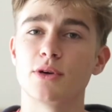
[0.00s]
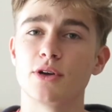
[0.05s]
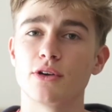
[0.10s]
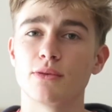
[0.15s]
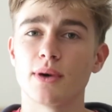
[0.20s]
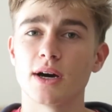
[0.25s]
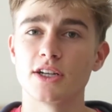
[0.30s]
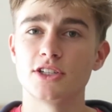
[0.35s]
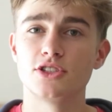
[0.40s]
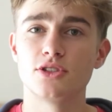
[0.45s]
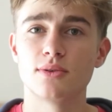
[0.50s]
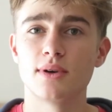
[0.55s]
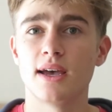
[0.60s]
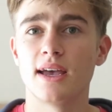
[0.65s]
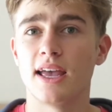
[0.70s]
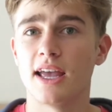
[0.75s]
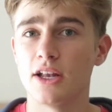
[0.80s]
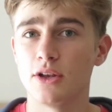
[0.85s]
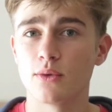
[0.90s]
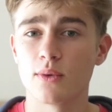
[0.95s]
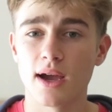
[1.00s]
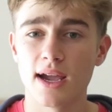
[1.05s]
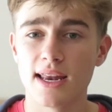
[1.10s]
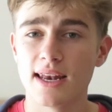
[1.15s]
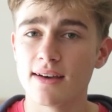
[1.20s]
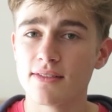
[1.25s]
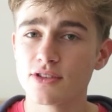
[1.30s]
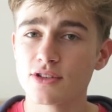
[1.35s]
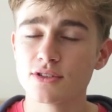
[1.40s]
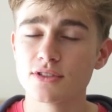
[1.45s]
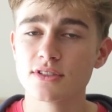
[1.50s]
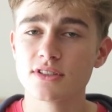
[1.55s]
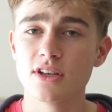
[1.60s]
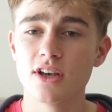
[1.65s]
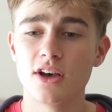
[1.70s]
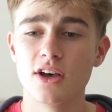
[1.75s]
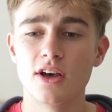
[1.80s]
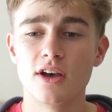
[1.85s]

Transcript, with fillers: put your mind to it in your A levels